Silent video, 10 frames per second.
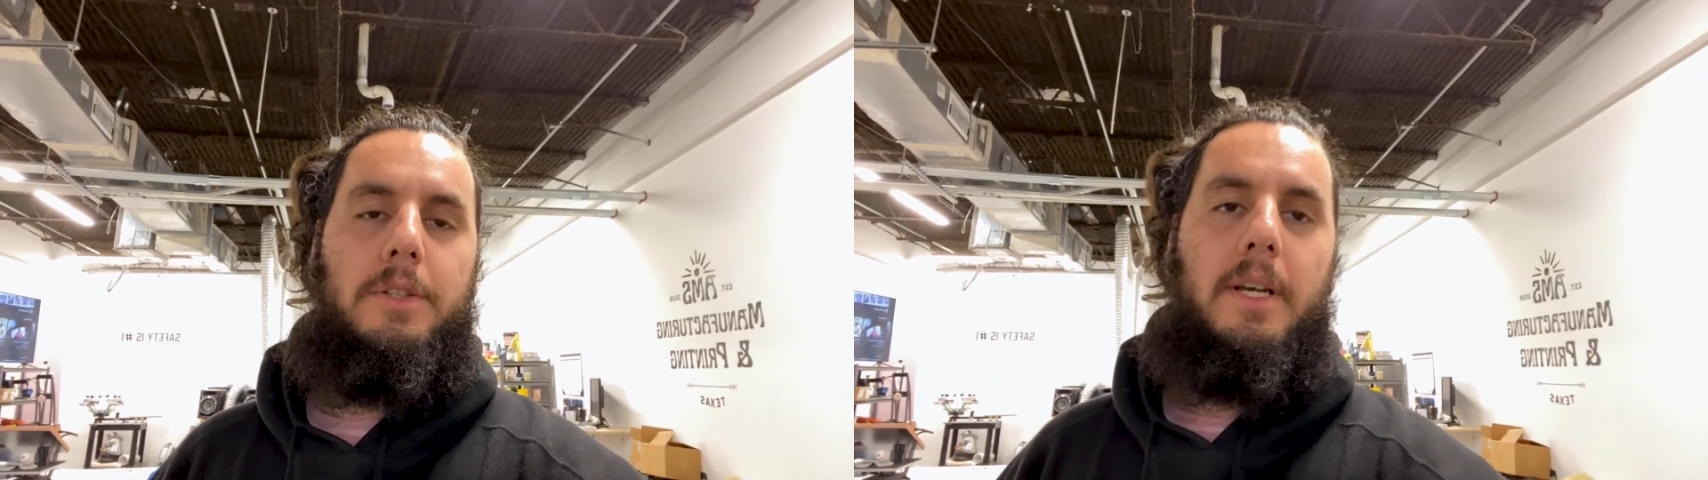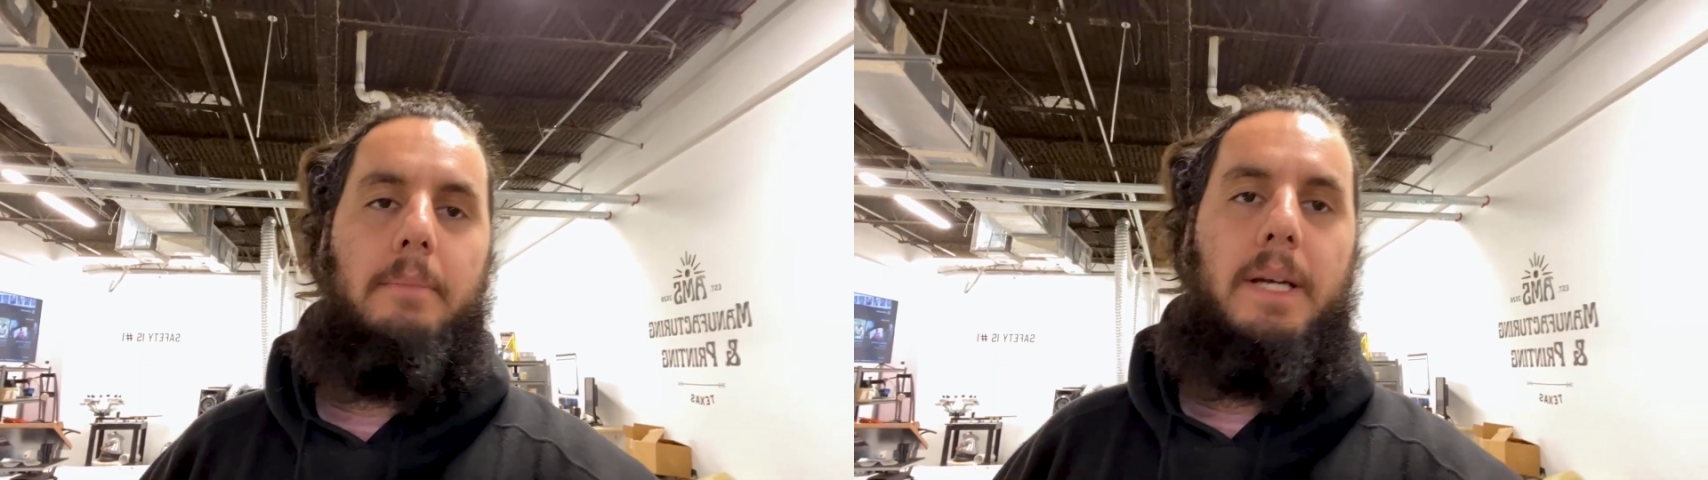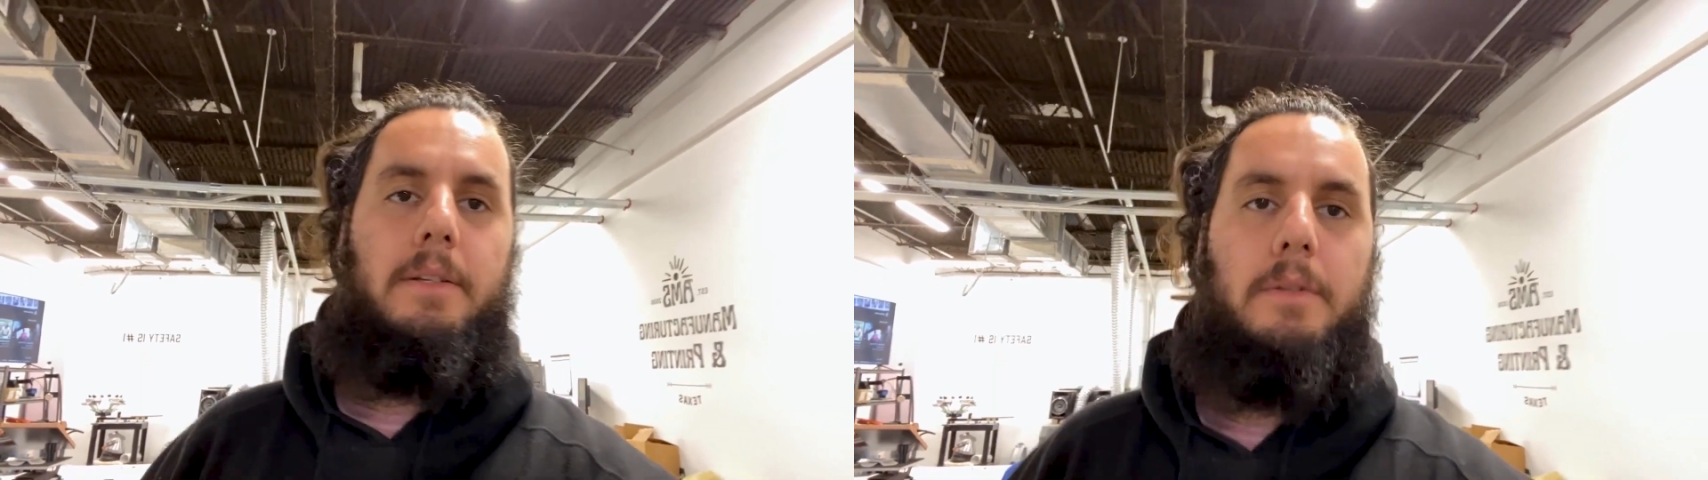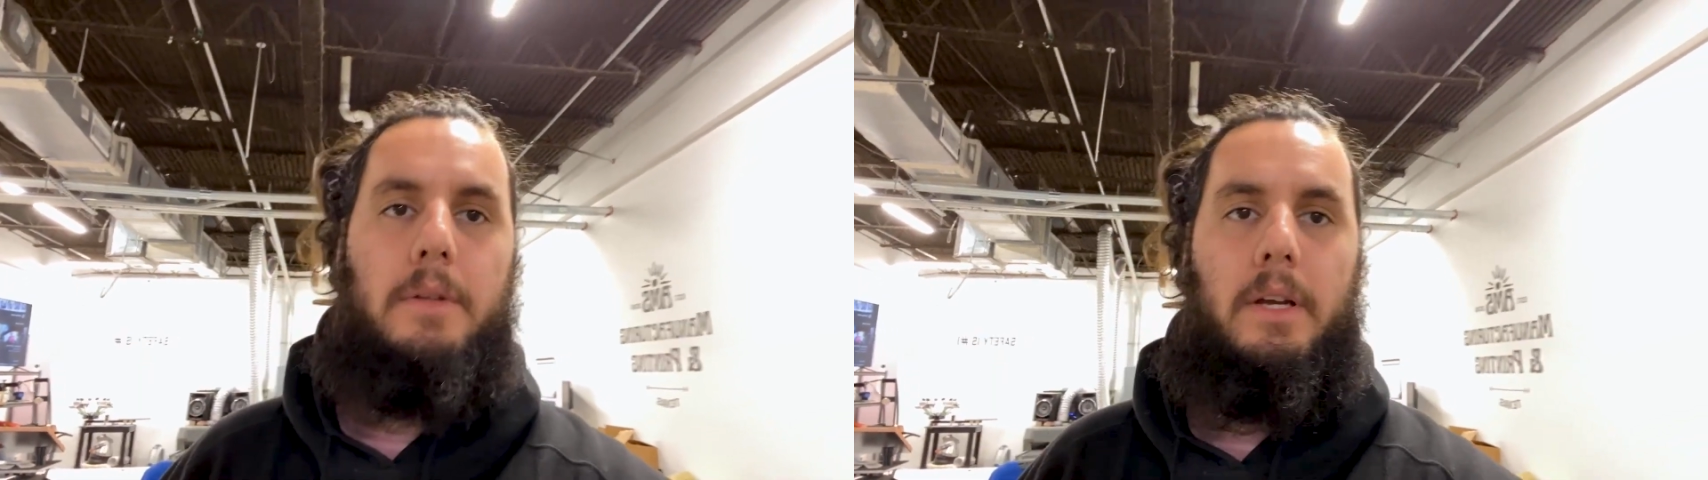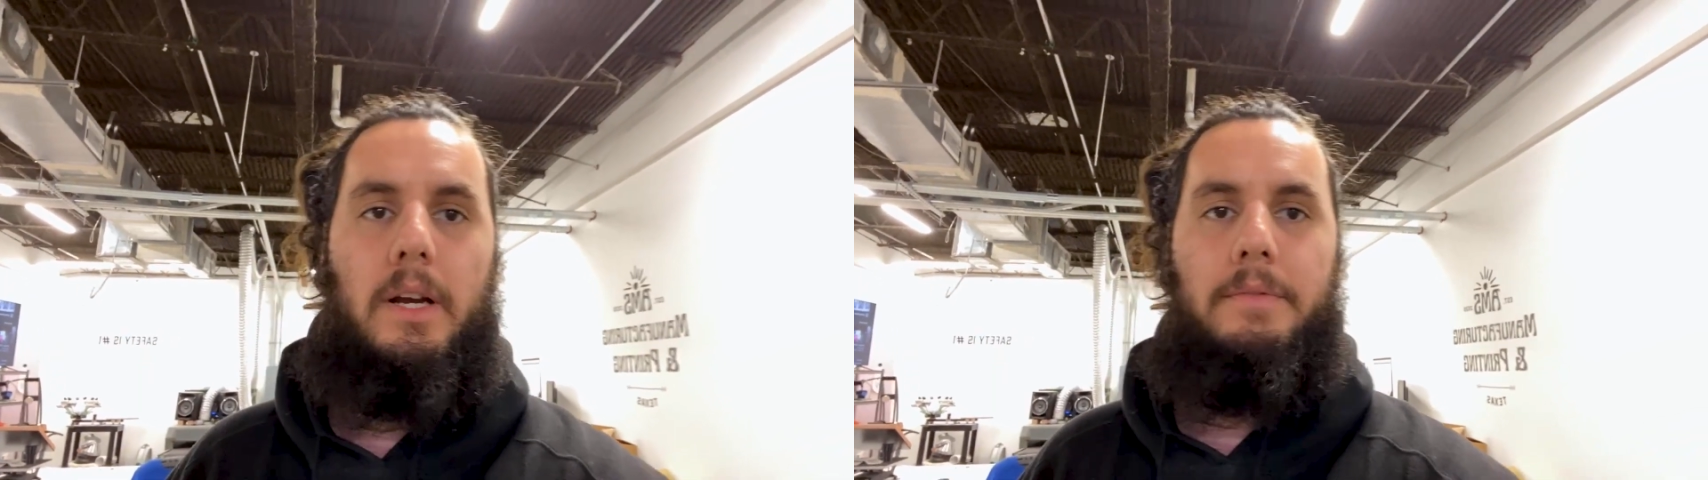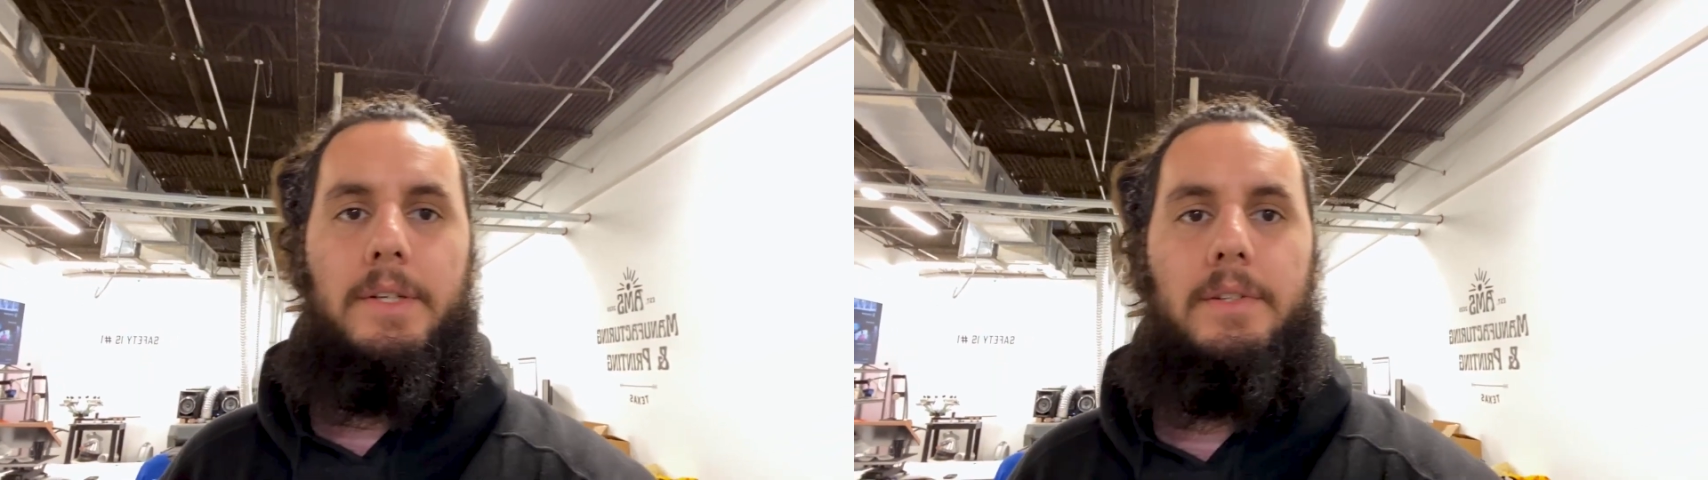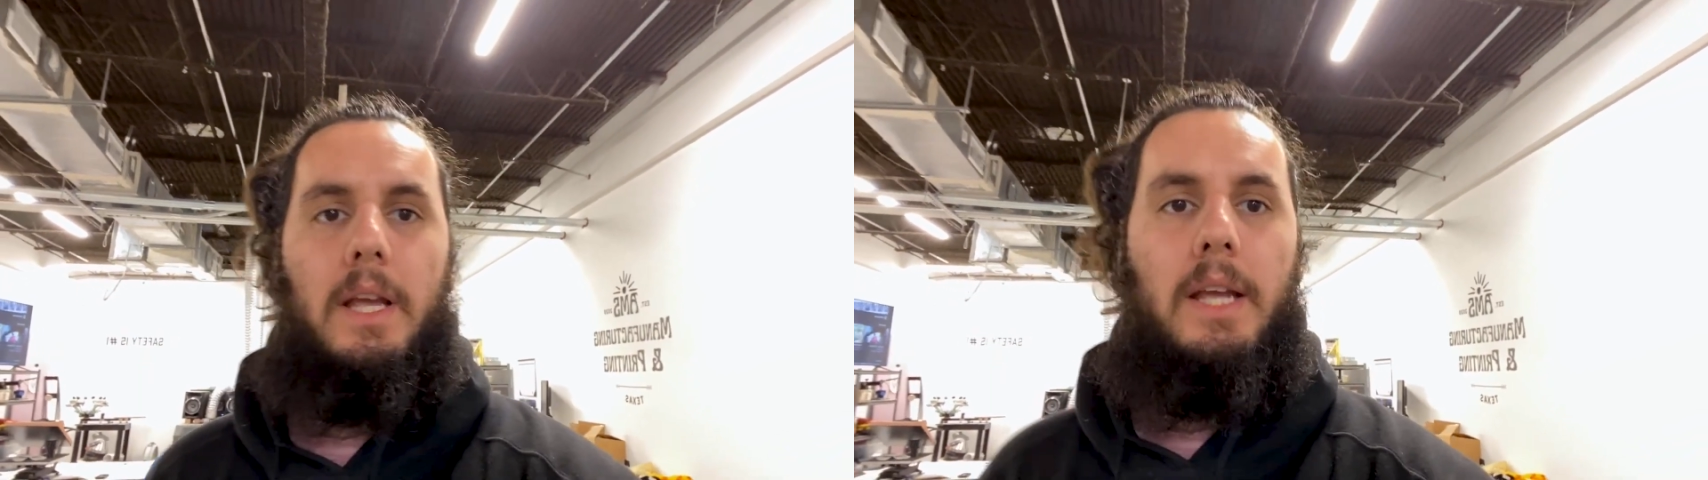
just got back to the office,